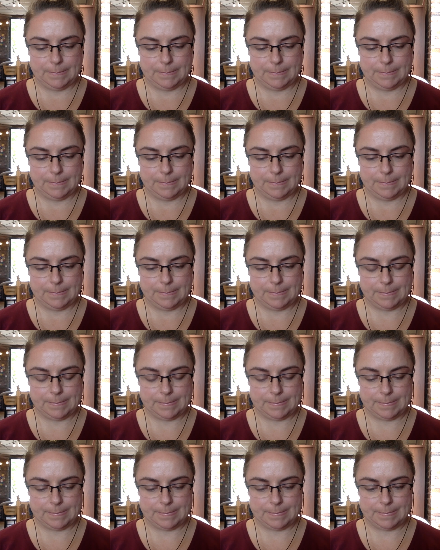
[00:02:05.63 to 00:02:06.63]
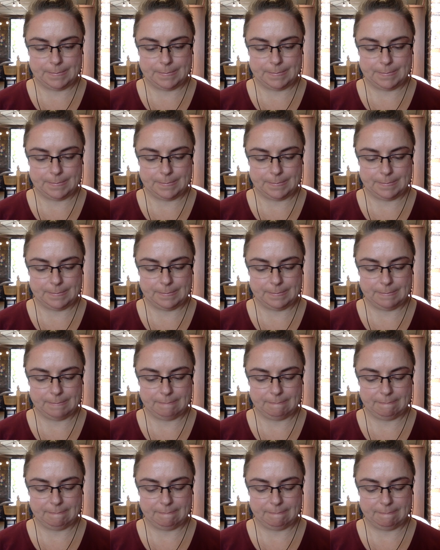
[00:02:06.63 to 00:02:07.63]

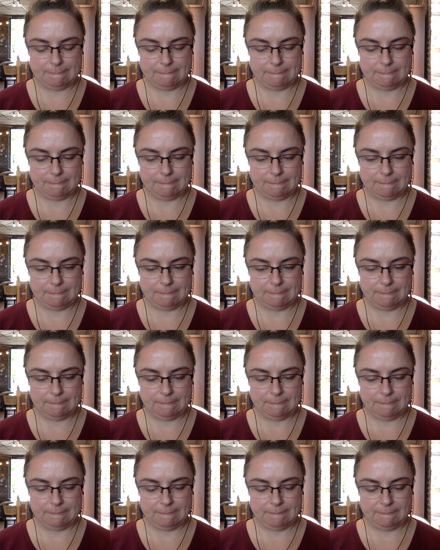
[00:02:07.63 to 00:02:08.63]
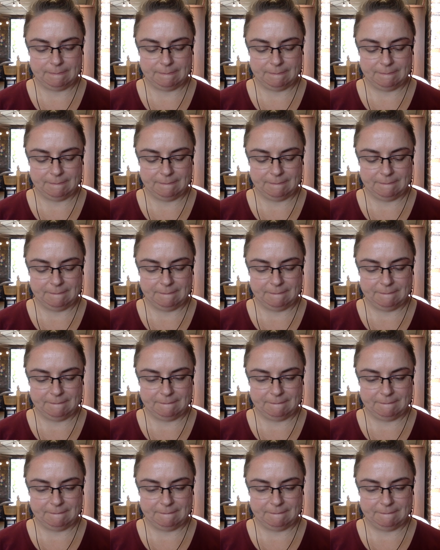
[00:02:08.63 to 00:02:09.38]
[no speech]